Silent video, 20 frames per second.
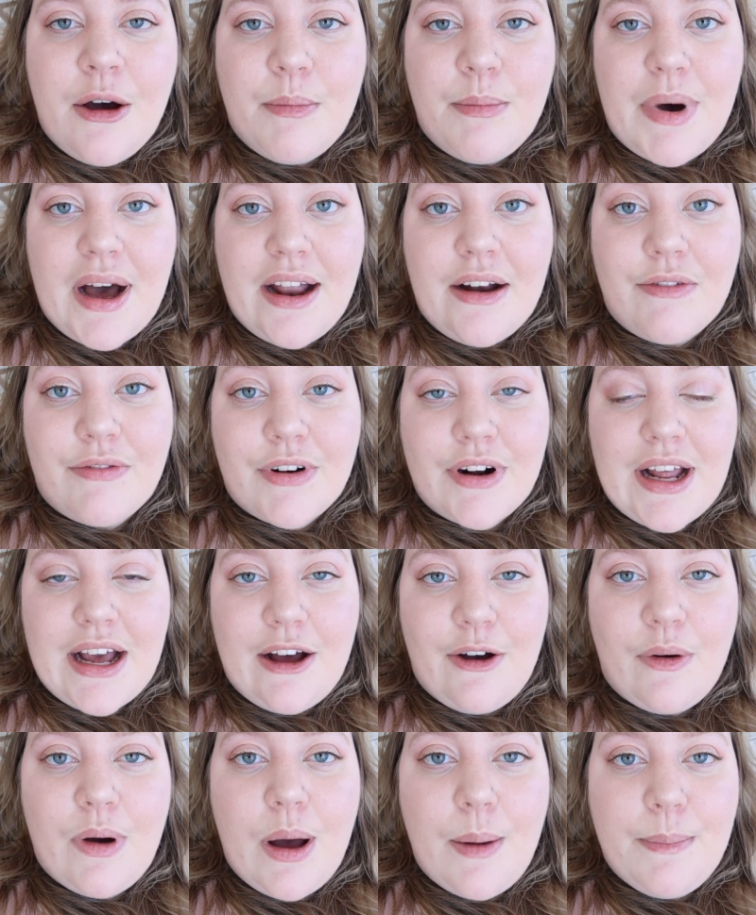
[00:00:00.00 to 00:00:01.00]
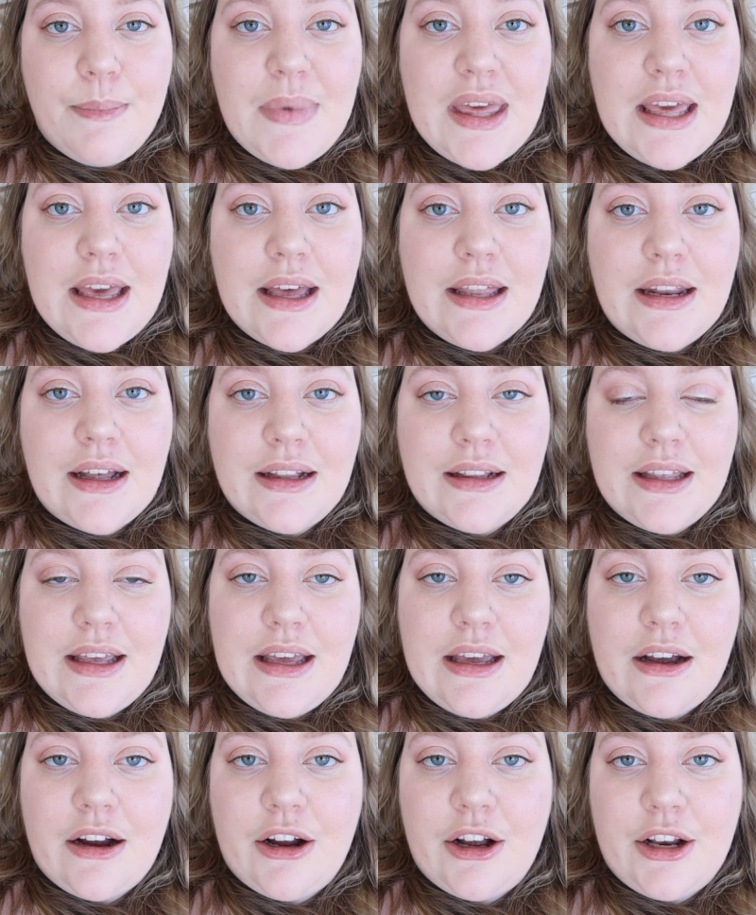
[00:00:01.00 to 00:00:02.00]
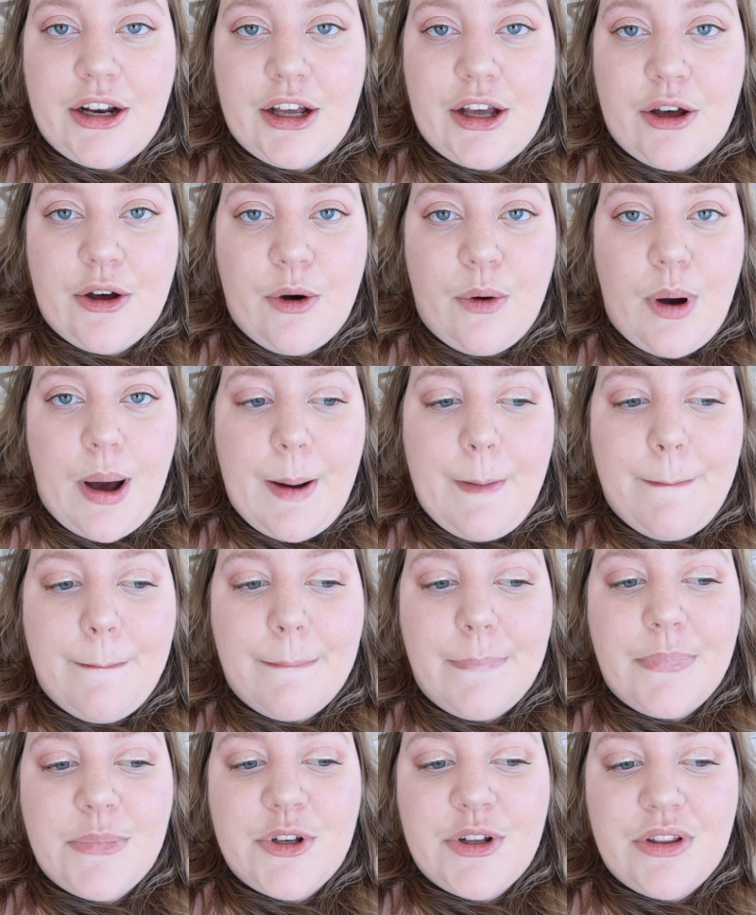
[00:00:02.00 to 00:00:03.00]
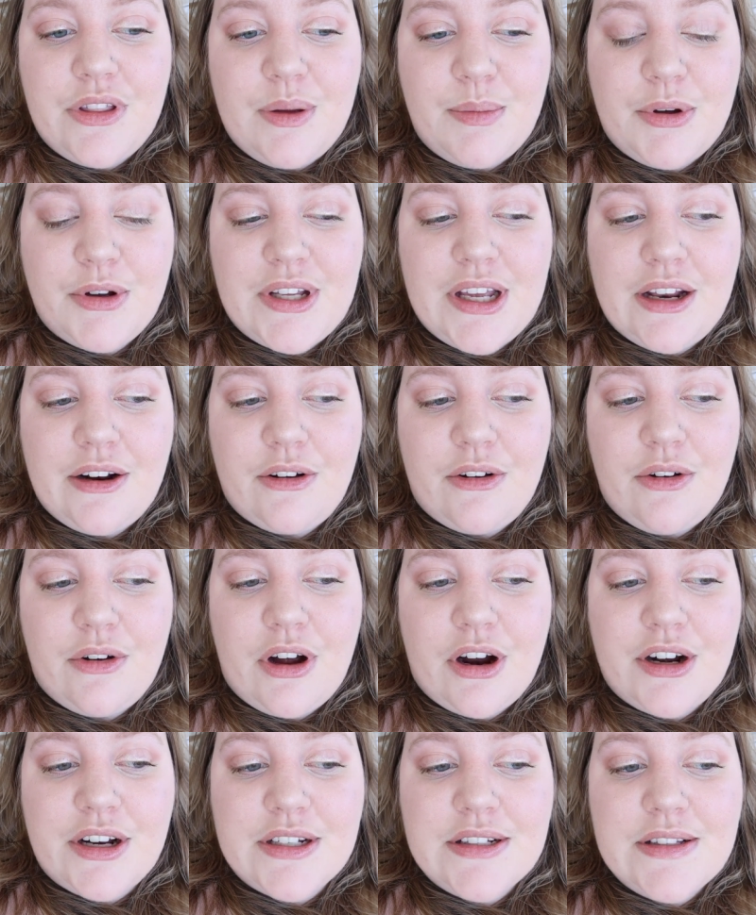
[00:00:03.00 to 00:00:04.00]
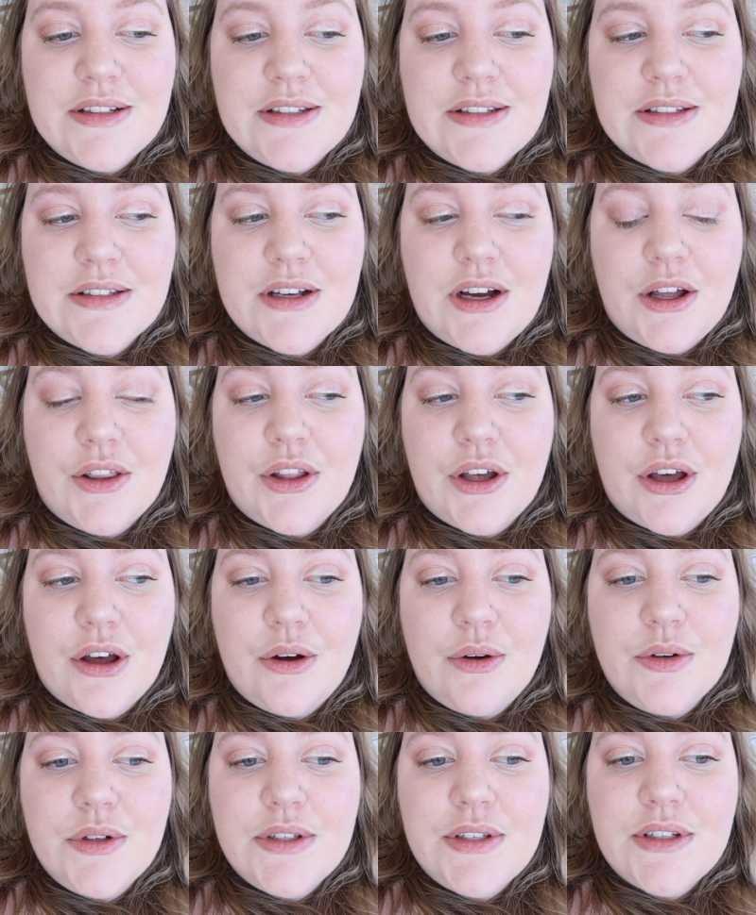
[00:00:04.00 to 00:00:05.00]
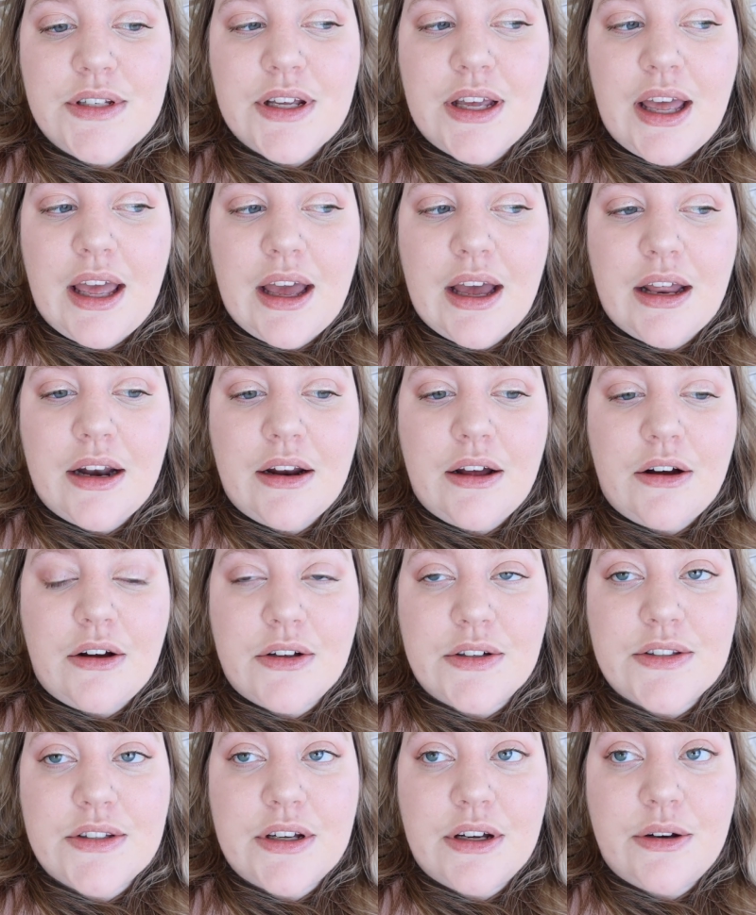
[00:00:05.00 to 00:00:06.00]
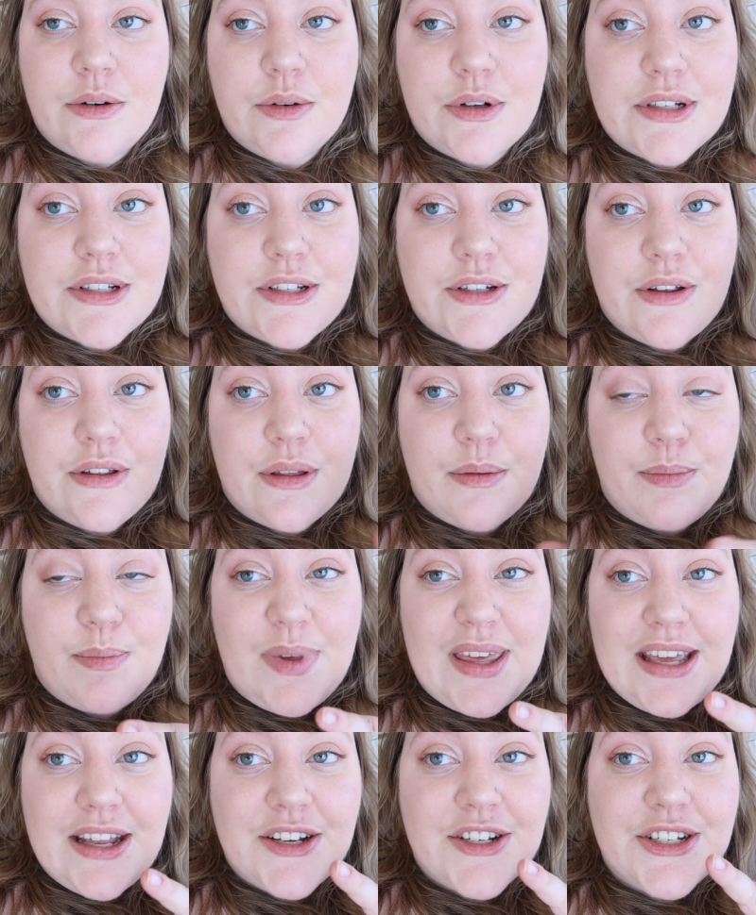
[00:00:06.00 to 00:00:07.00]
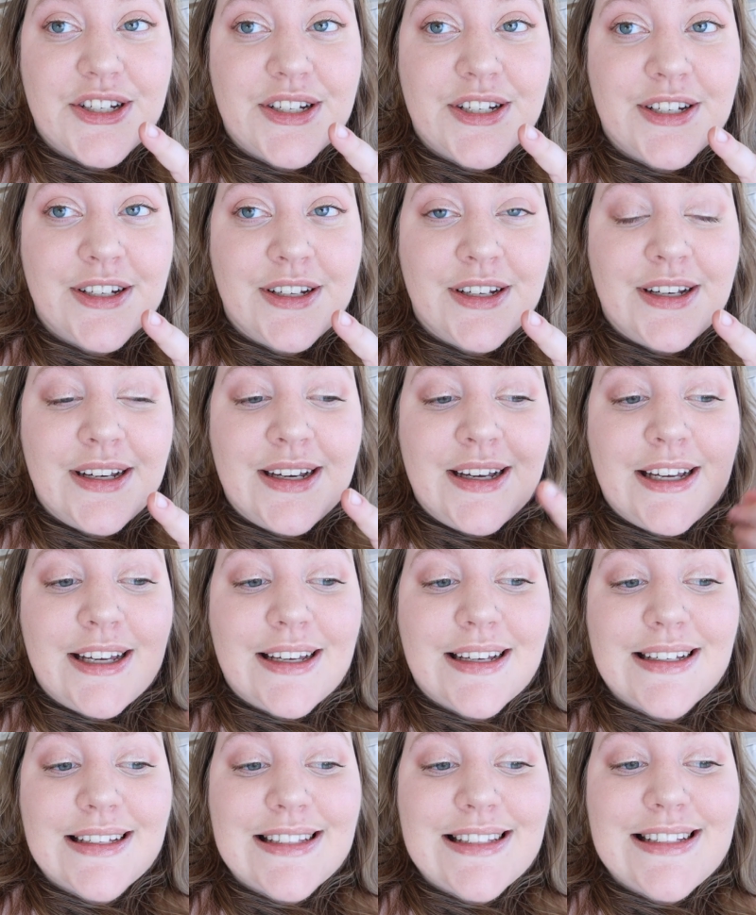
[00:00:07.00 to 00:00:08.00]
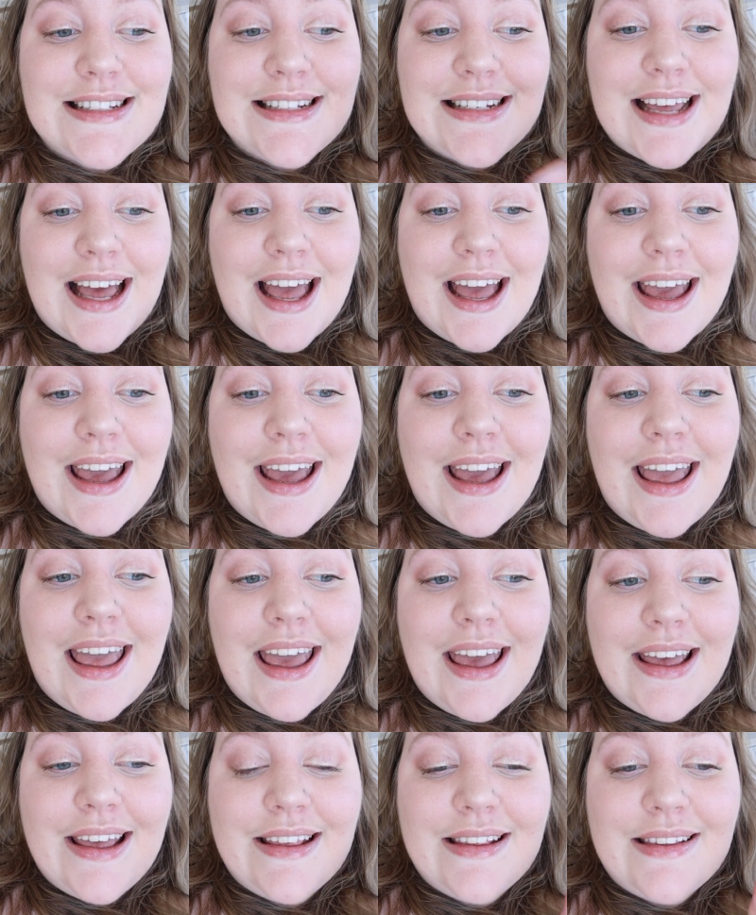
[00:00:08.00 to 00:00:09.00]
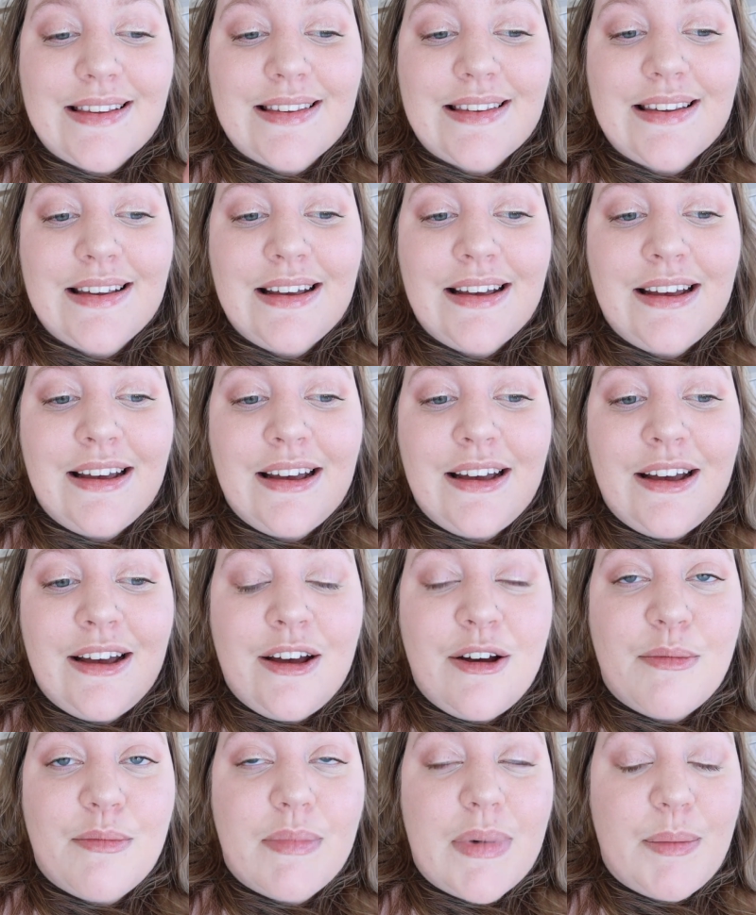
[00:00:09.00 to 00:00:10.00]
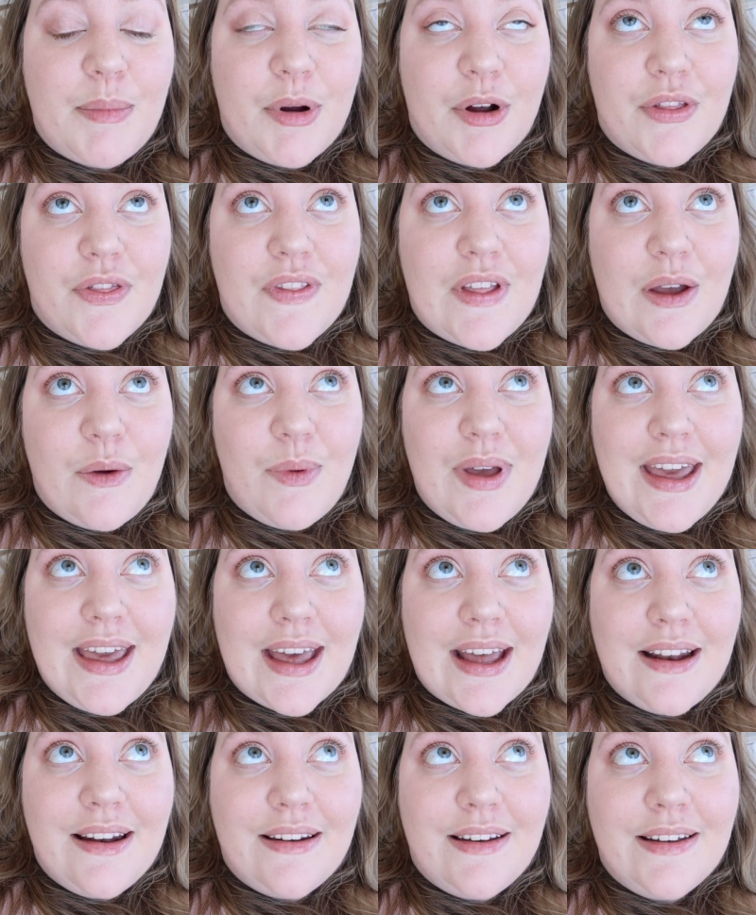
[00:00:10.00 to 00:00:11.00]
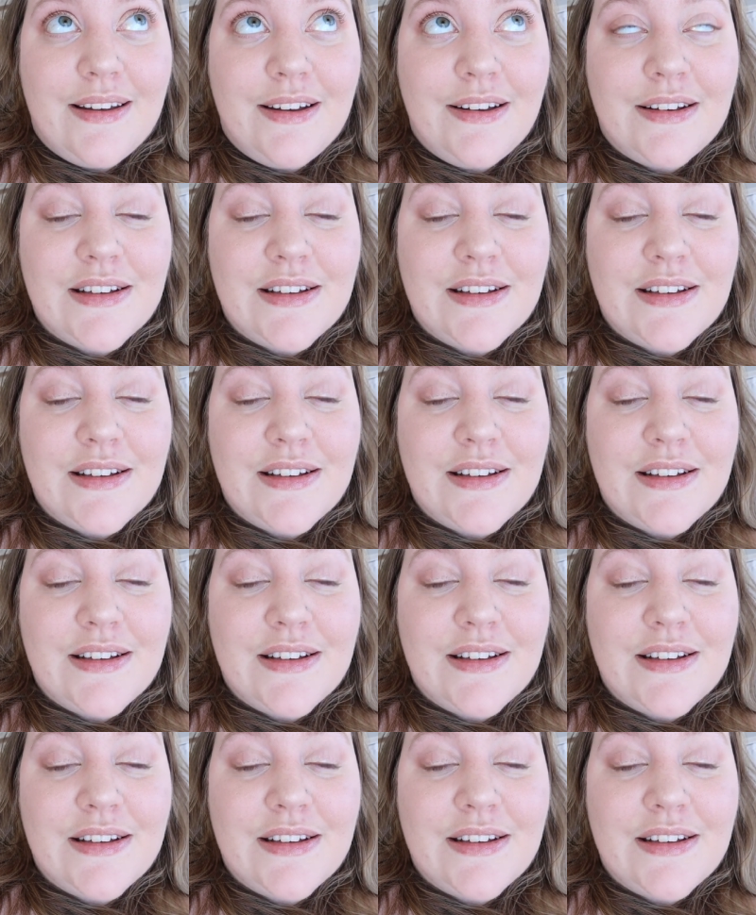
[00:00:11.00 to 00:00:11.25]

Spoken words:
But for now, me and Ali are gonna go to the botanical gardens on the coast and also to the beach because today is my birthday weekend.